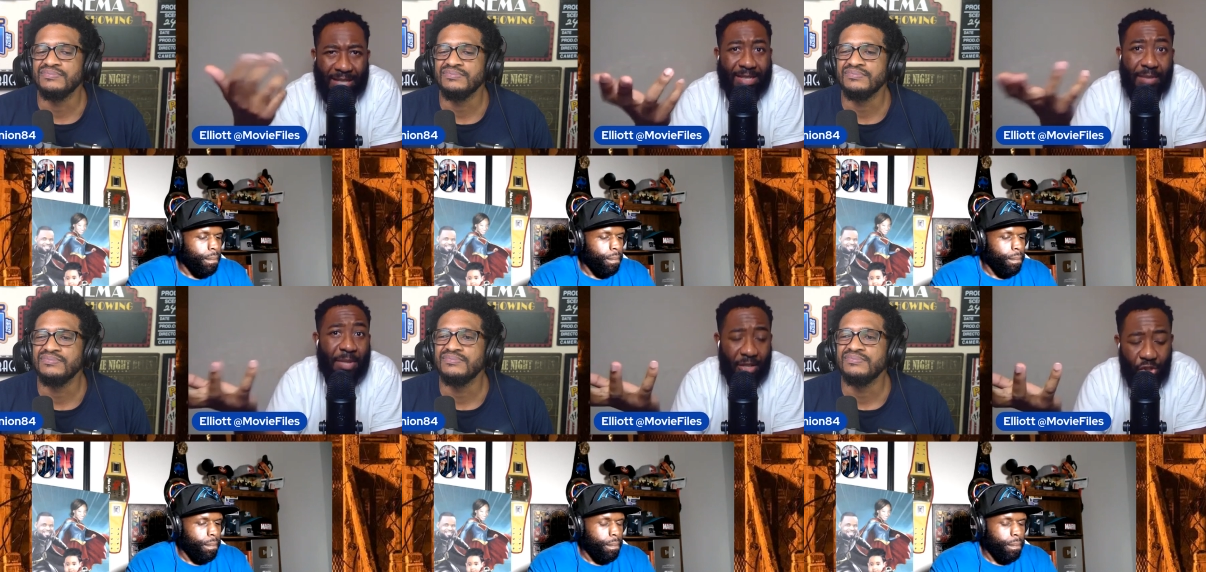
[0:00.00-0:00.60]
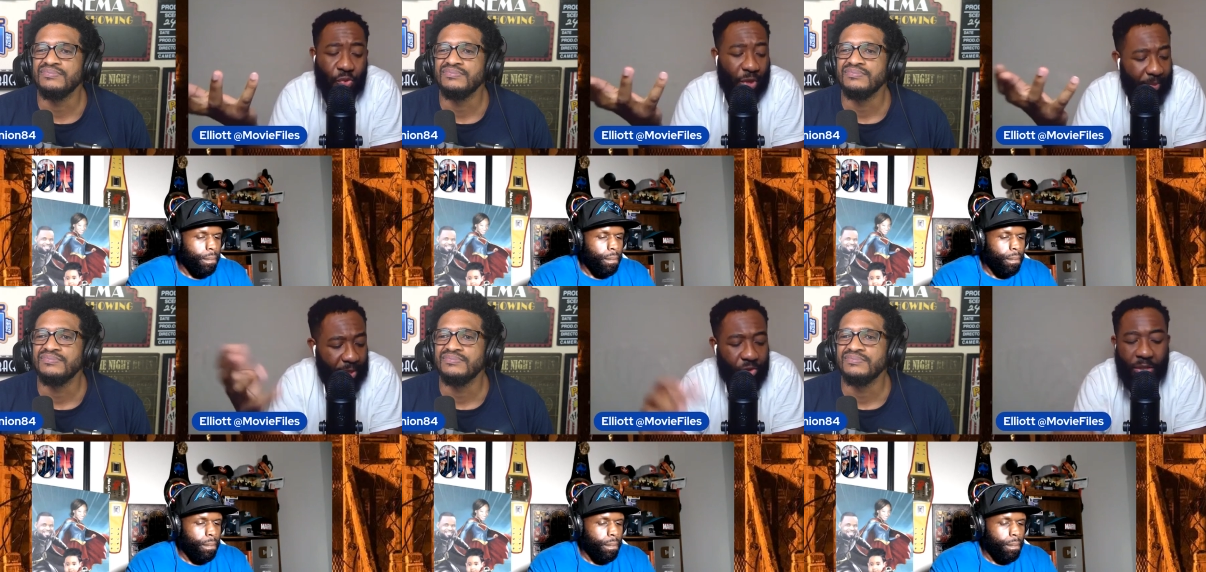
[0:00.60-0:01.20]
Speaker 1: That seems like a
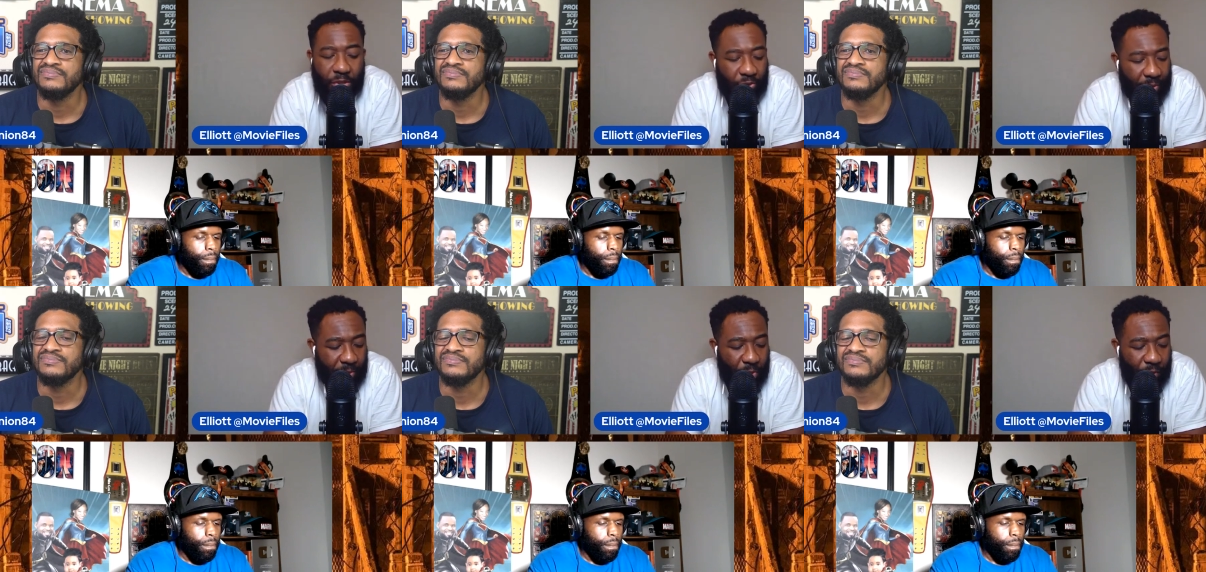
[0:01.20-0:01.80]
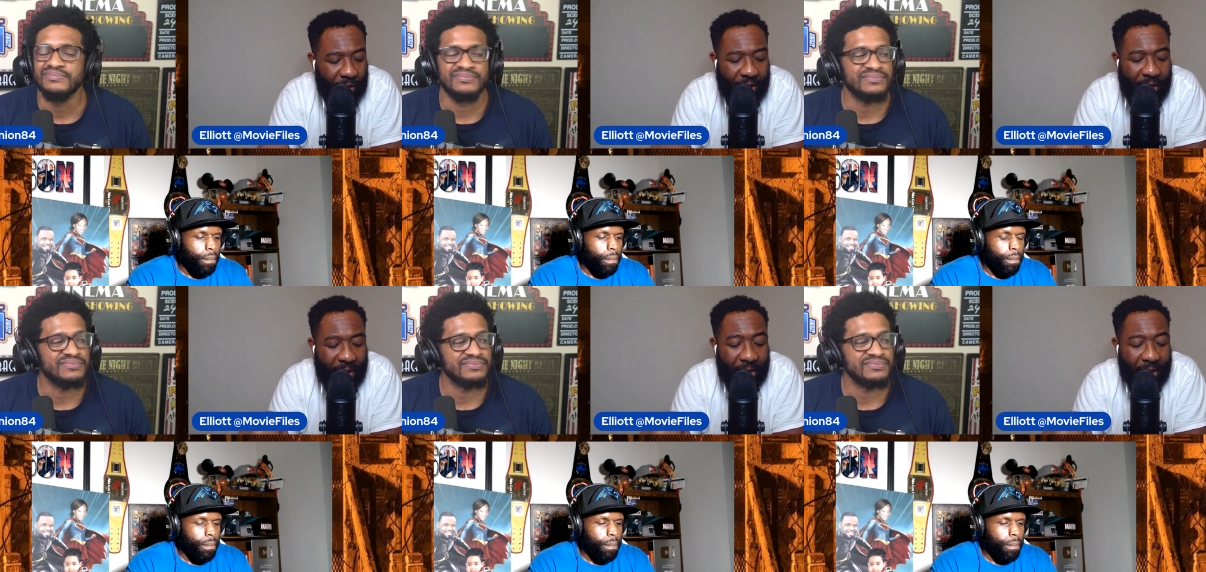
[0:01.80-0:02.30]
streaming, straight to streaming movie.